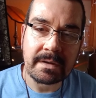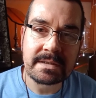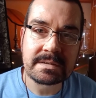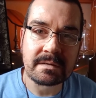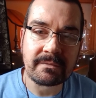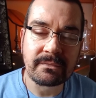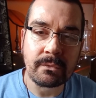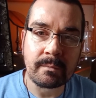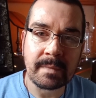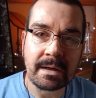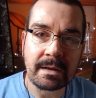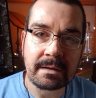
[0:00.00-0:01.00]
into the
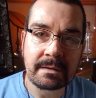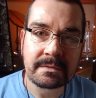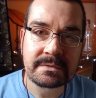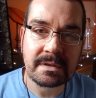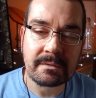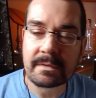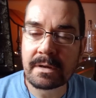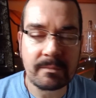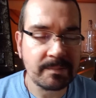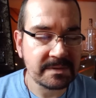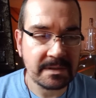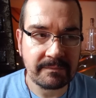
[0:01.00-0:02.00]
formula. So no
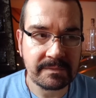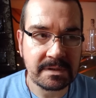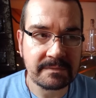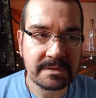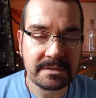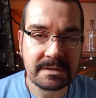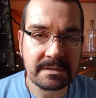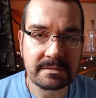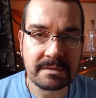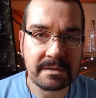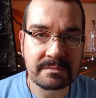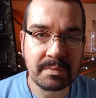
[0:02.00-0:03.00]
preservatives. It's
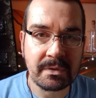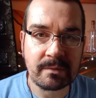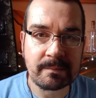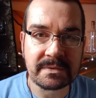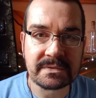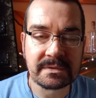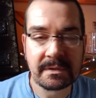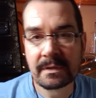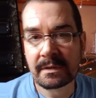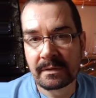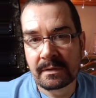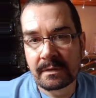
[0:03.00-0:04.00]
as pure as
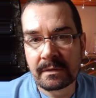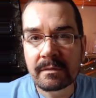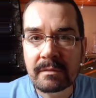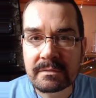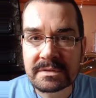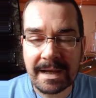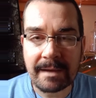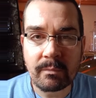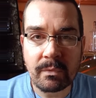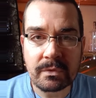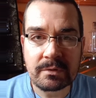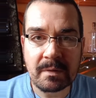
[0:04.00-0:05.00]
tap
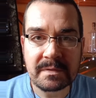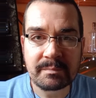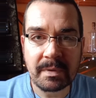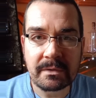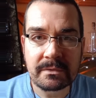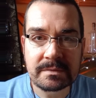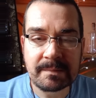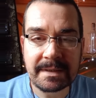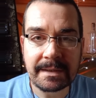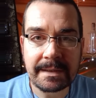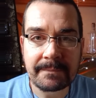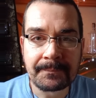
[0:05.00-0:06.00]
water, I suppose,
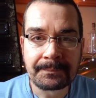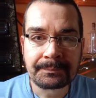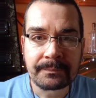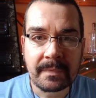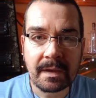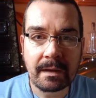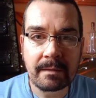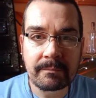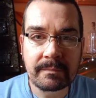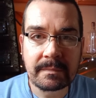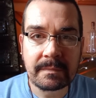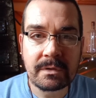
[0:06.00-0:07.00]
really.
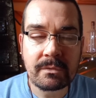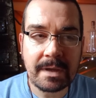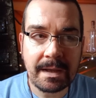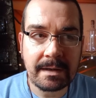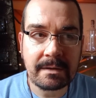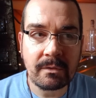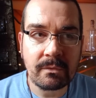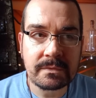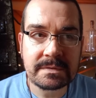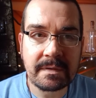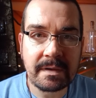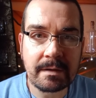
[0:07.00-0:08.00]
You can
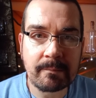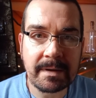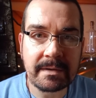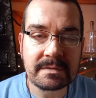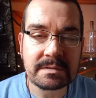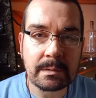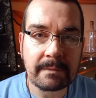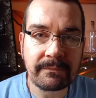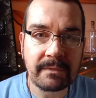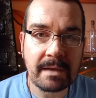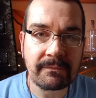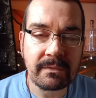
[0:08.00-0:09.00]
alter the ingredients. So
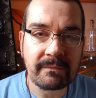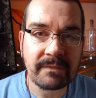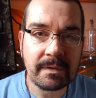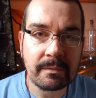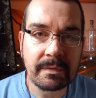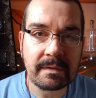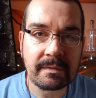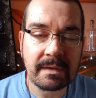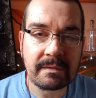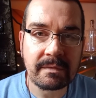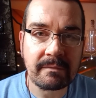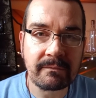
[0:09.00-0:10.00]
if you feel
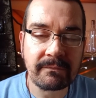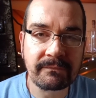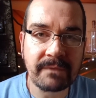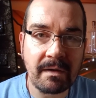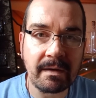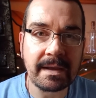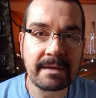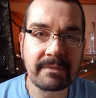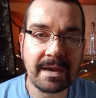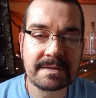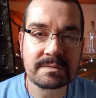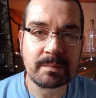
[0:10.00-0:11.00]
that 5
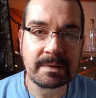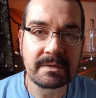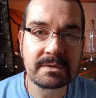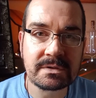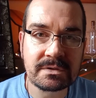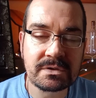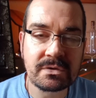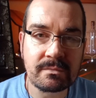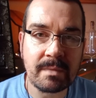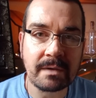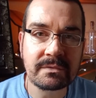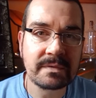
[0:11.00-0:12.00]
aspirin are too
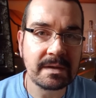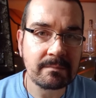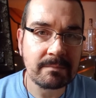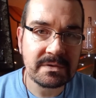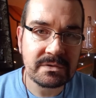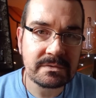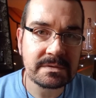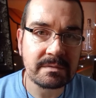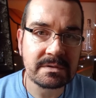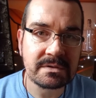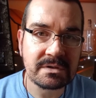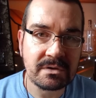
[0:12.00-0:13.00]
much, then reduce it
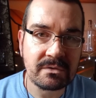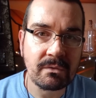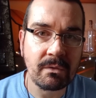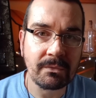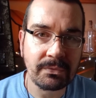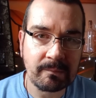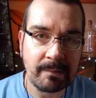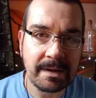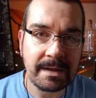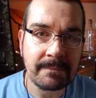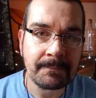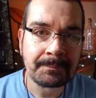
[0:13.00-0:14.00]
to 2 or
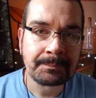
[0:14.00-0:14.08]
3.